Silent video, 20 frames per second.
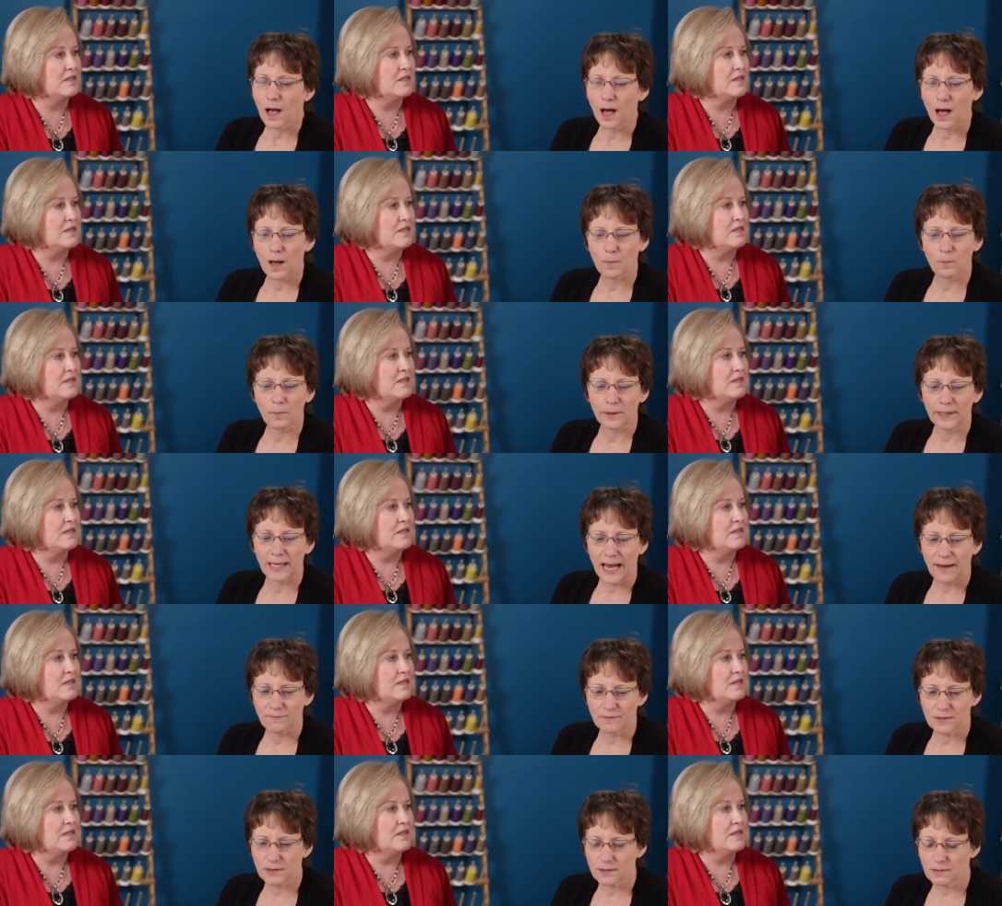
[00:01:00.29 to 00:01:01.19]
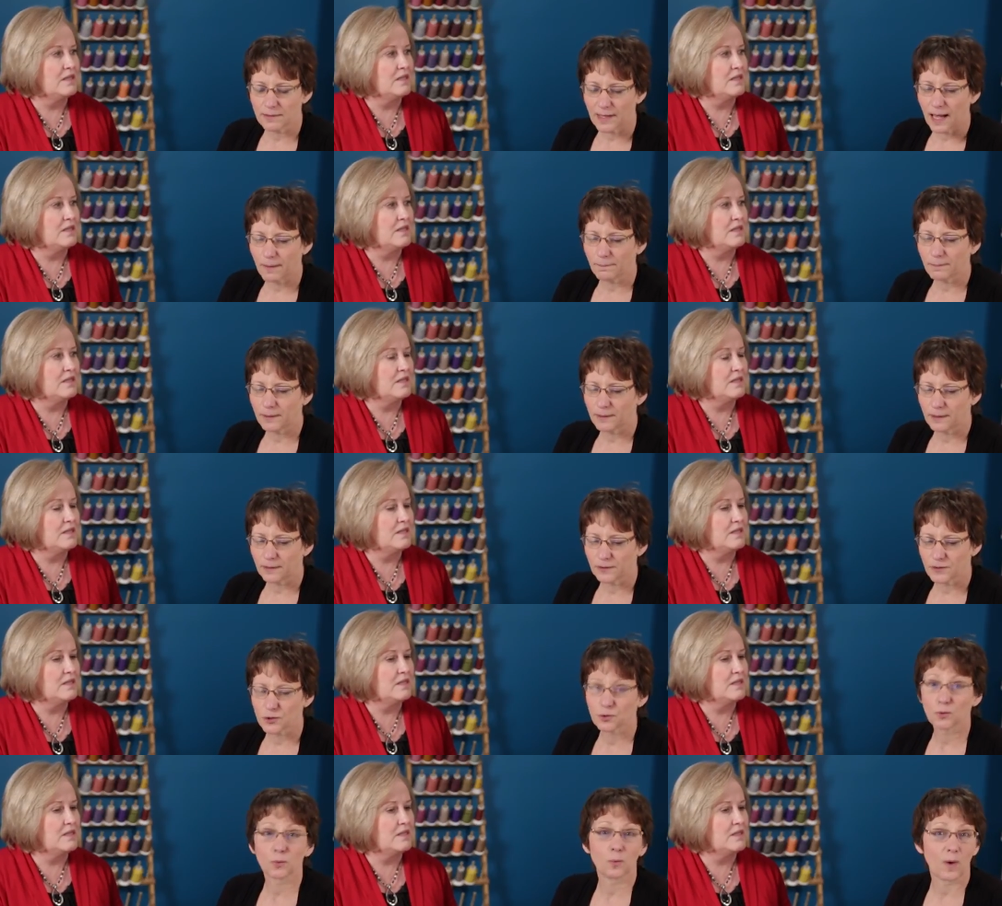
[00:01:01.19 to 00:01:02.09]
Speaker 1: Um, we have to do that
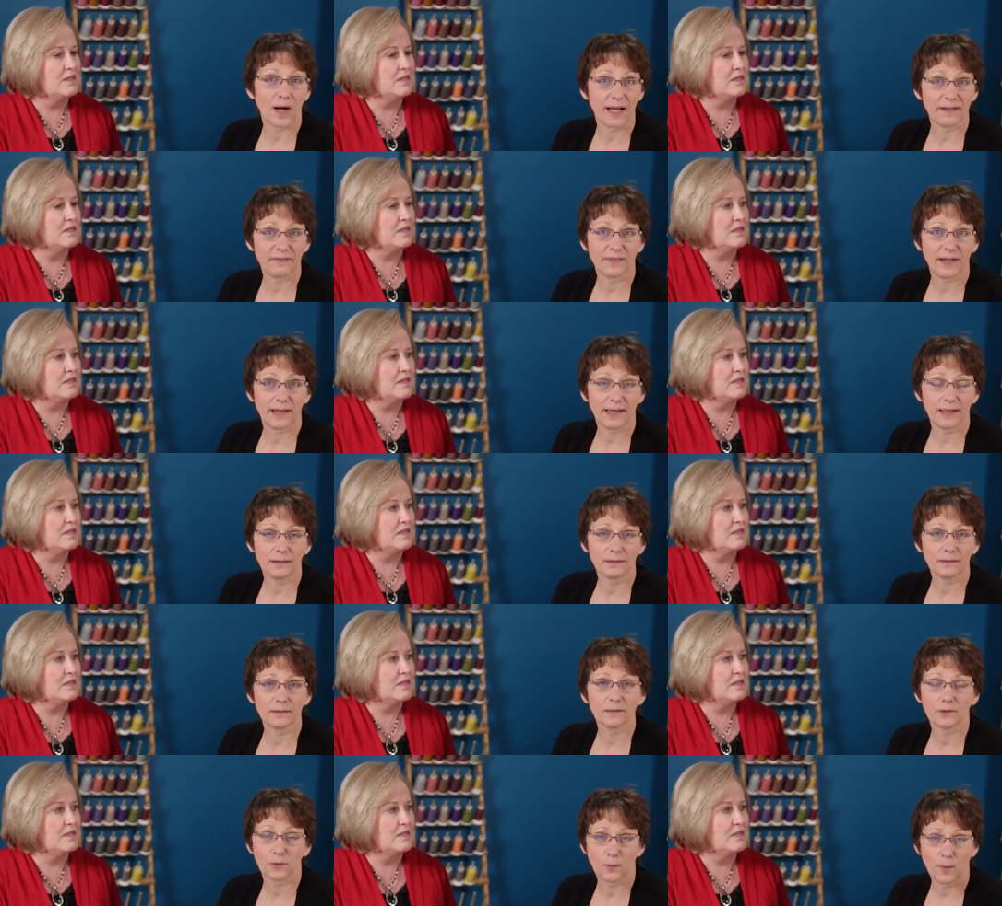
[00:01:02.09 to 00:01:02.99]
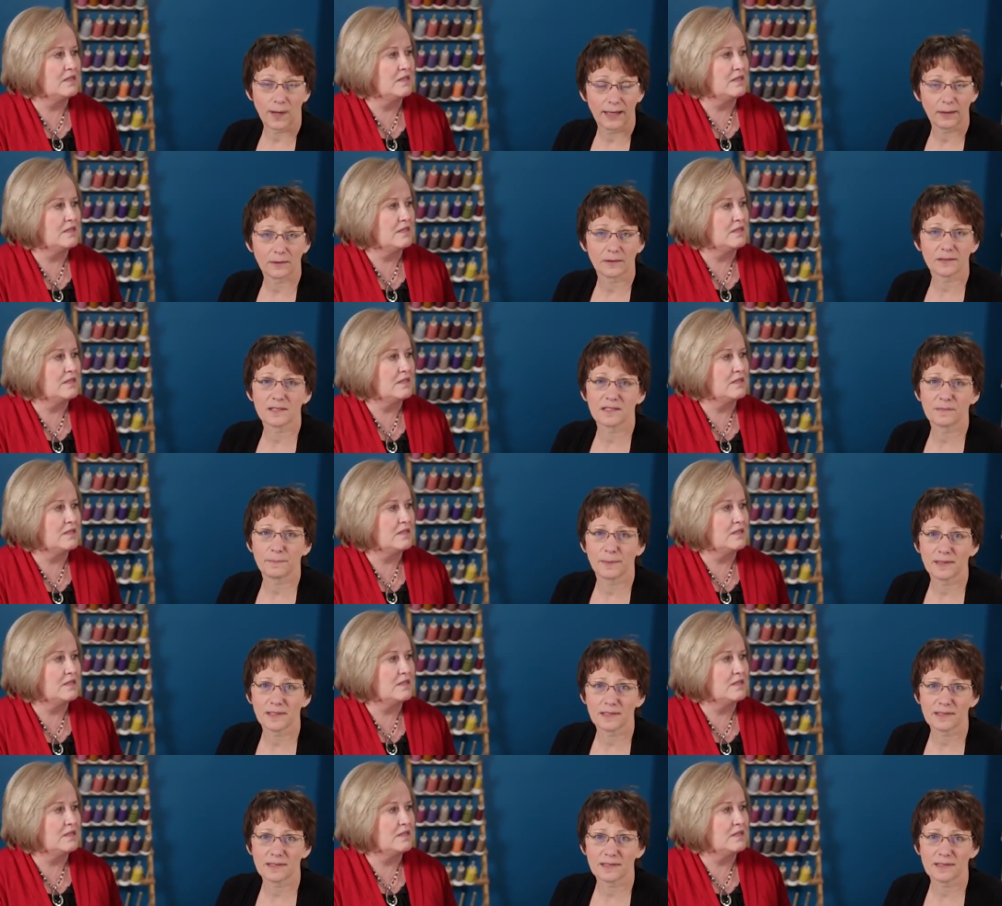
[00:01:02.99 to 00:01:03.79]
because your Wi-Fi, your wireless, has been